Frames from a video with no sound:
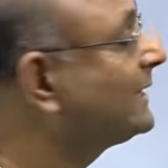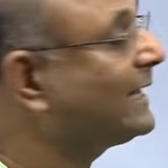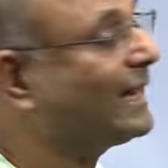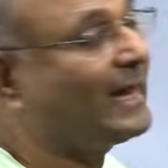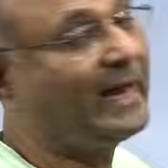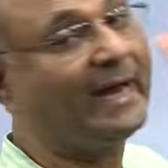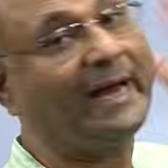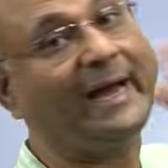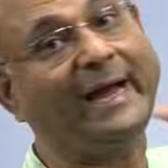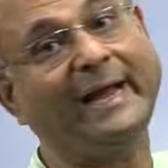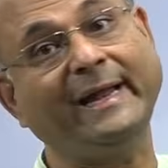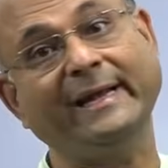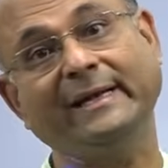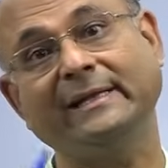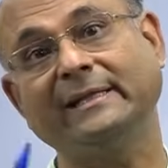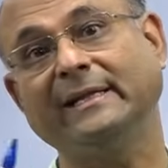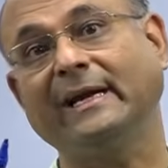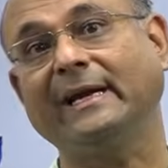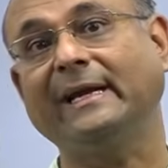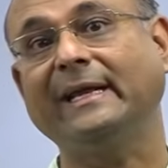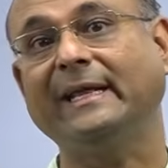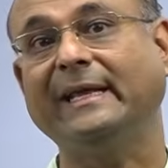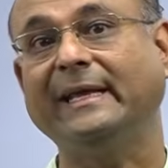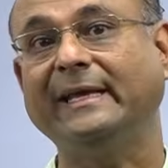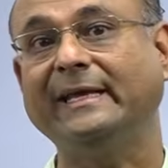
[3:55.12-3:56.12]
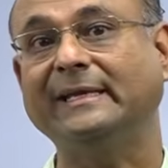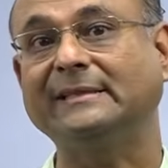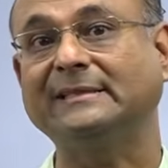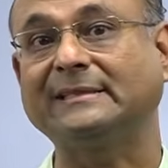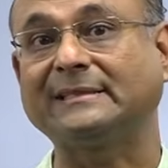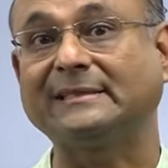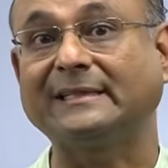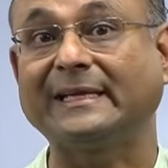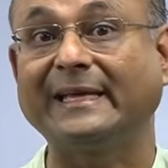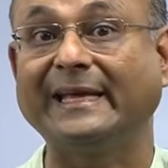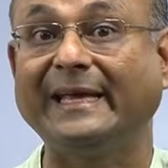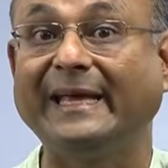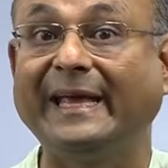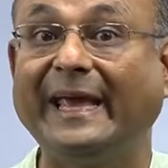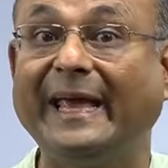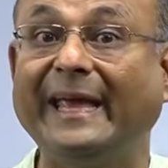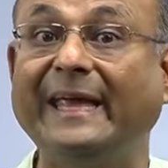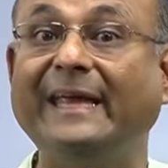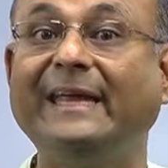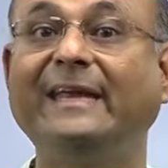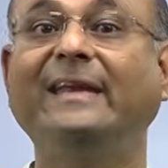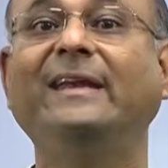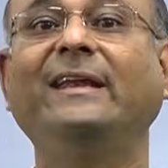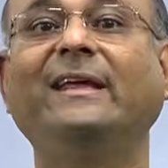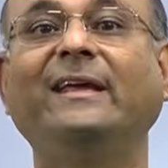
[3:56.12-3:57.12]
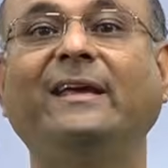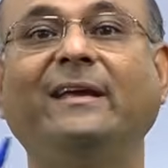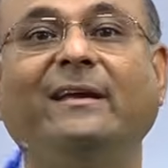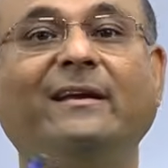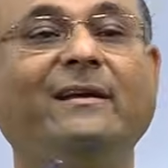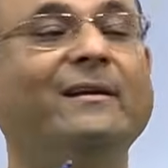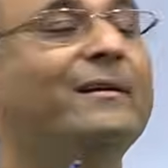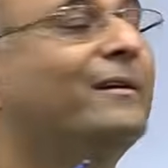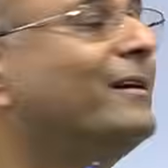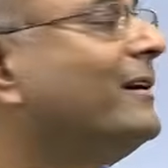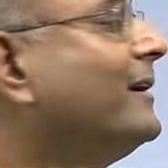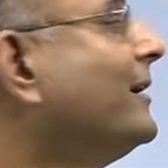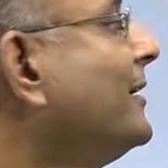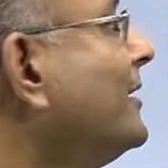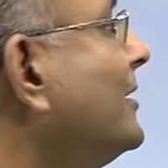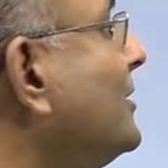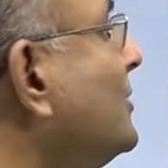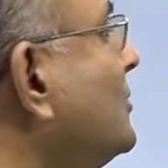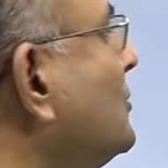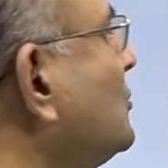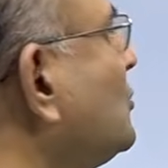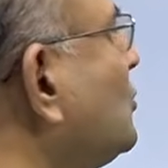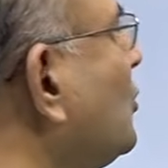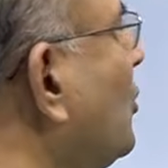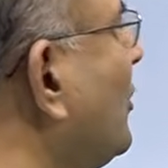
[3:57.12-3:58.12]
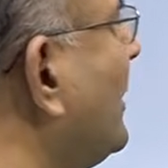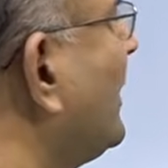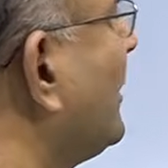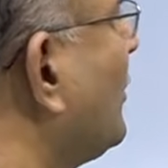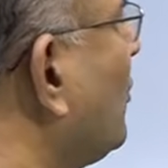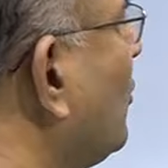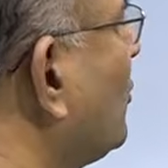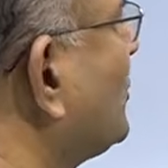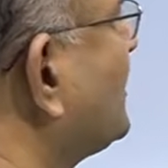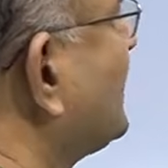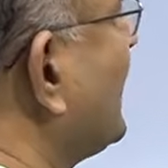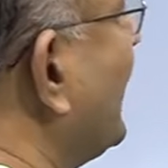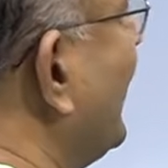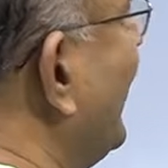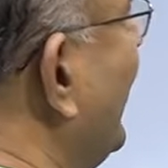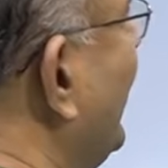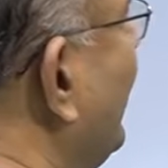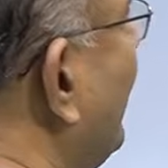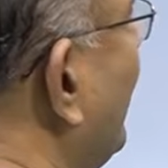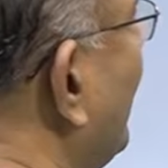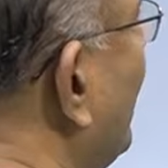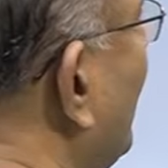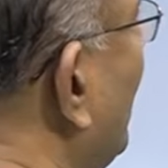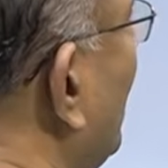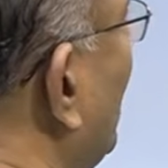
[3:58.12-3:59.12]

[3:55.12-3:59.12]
the height that he is gaining. So it looks like